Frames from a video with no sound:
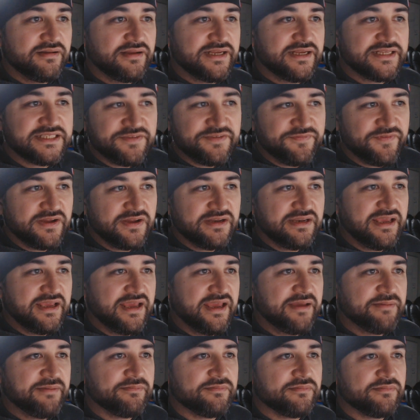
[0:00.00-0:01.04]
It's a fun
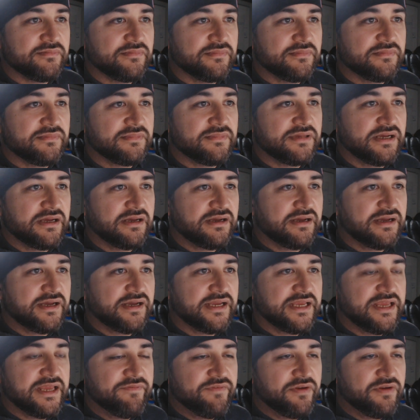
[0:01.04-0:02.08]
game.
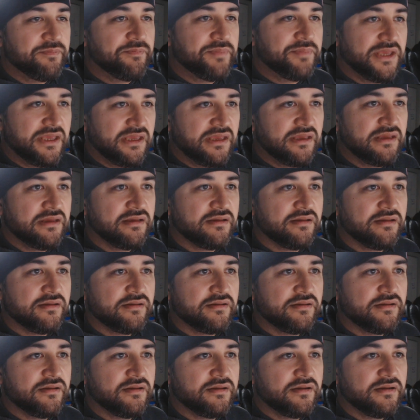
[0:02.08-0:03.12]
I give it a B.
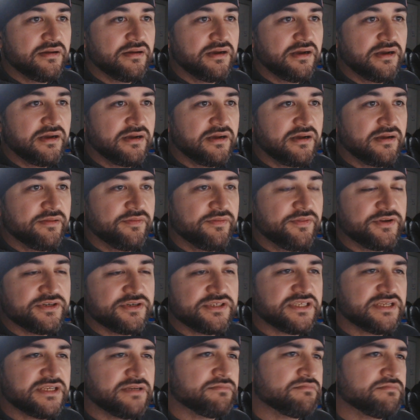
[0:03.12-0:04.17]

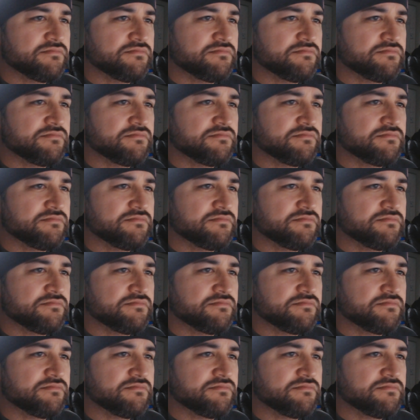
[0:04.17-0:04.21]
There's